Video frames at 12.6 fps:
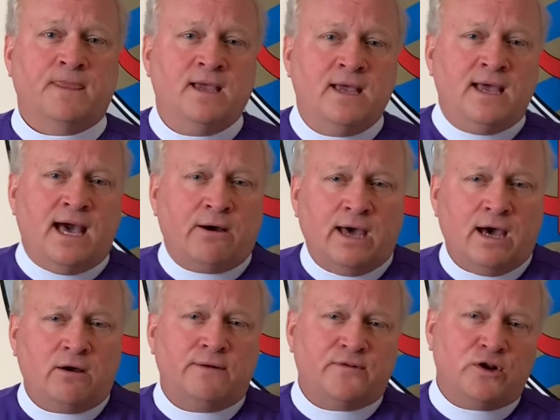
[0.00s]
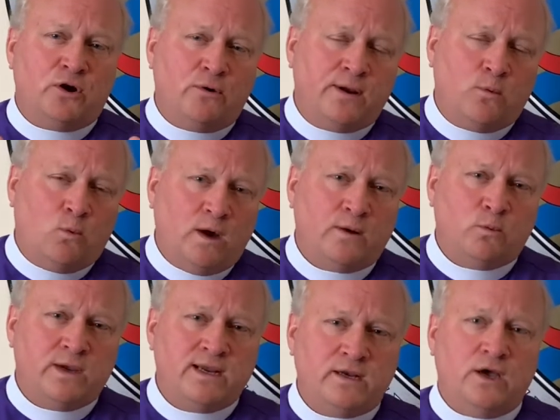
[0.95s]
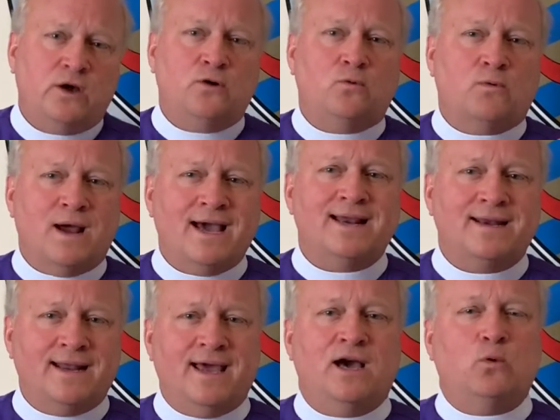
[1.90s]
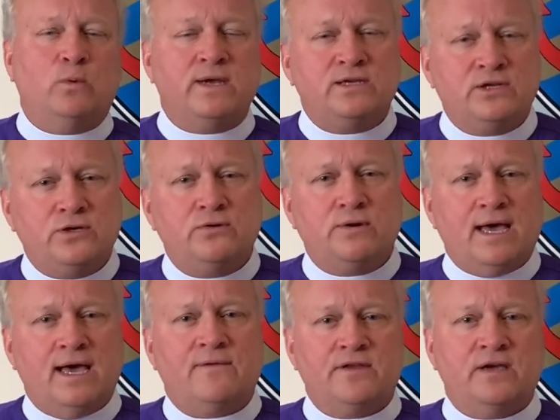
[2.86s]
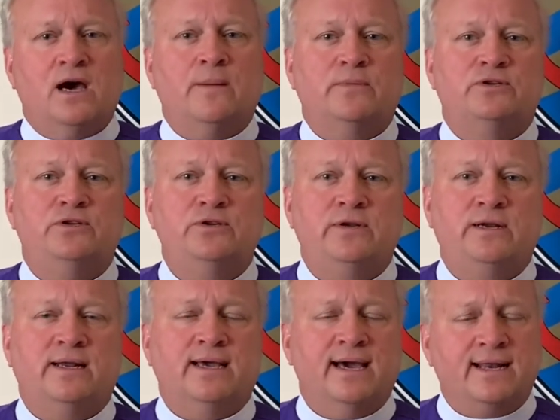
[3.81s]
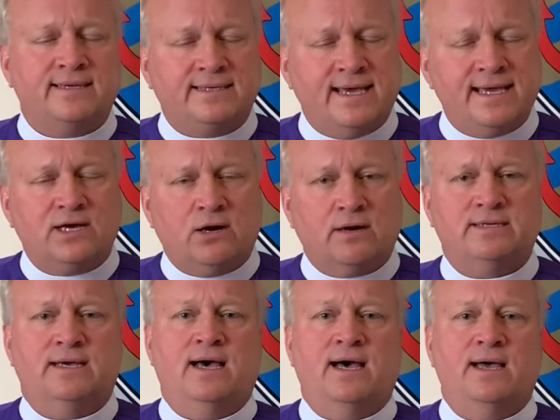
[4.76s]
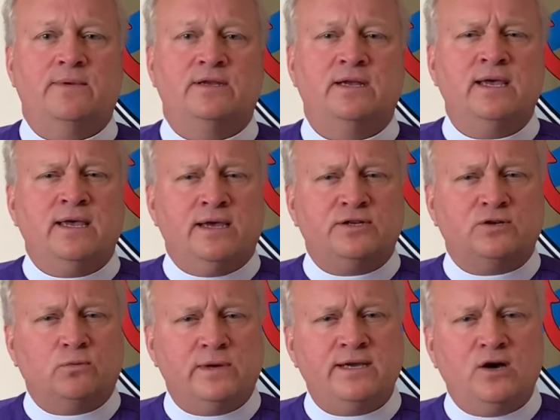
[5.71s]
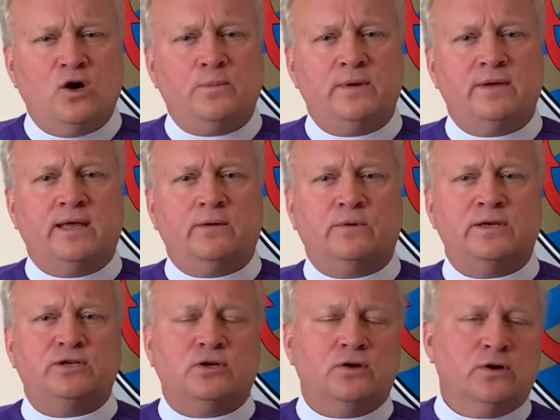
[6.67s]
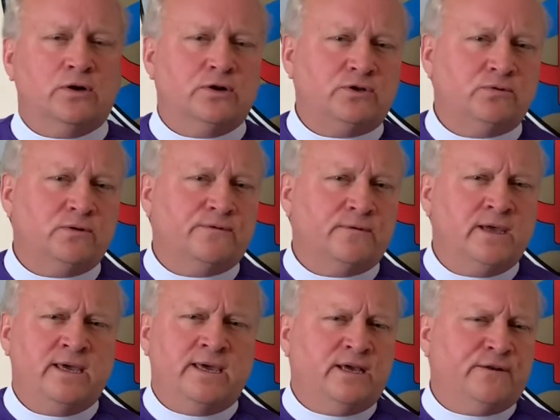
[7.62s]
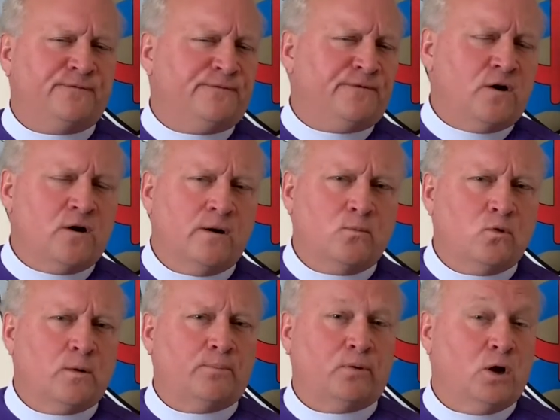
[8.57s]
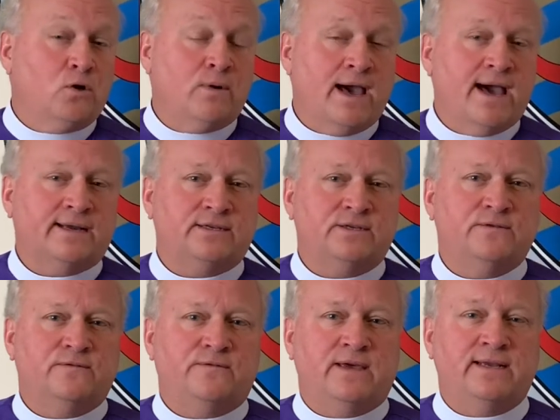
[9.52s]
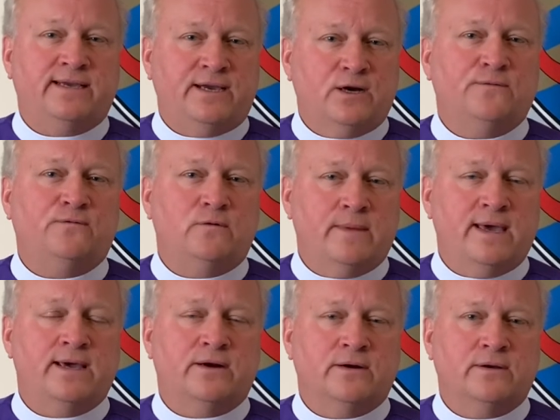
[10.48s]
However, knowing what we know right now, we do have the opportunity to kind of take our time and to reopen and return in a far more proactive and careful manner.